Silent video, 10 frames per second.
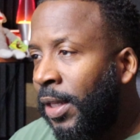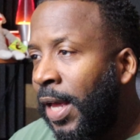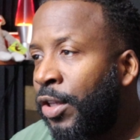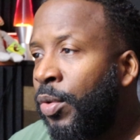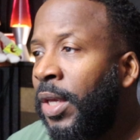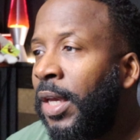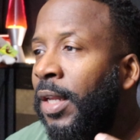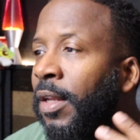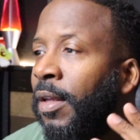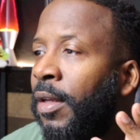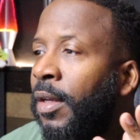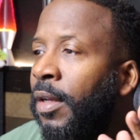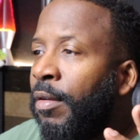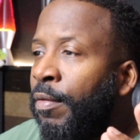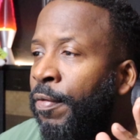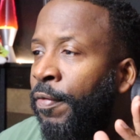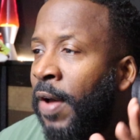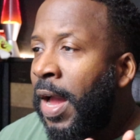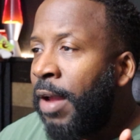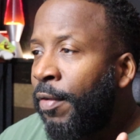Like, you get
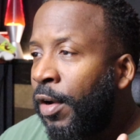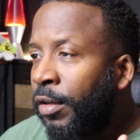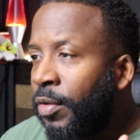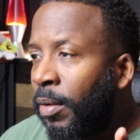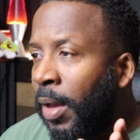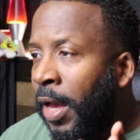500